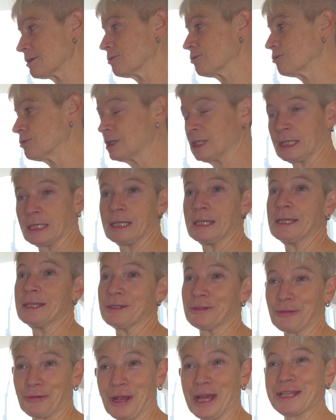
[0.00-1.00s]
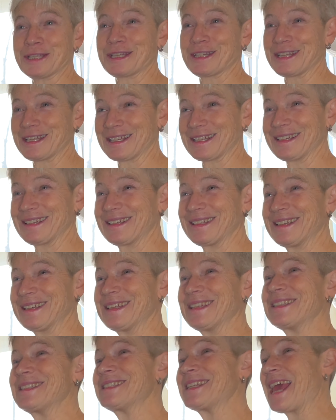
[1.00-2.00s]
really interesting
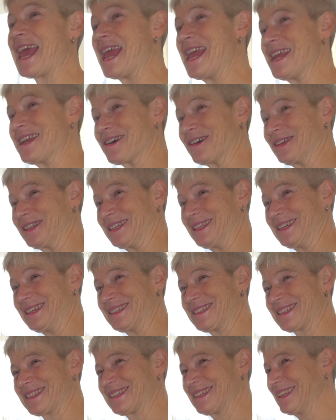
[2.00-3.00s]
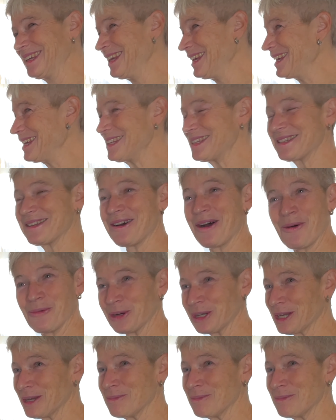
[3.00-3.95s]
mm-hmm. take on this, is not what I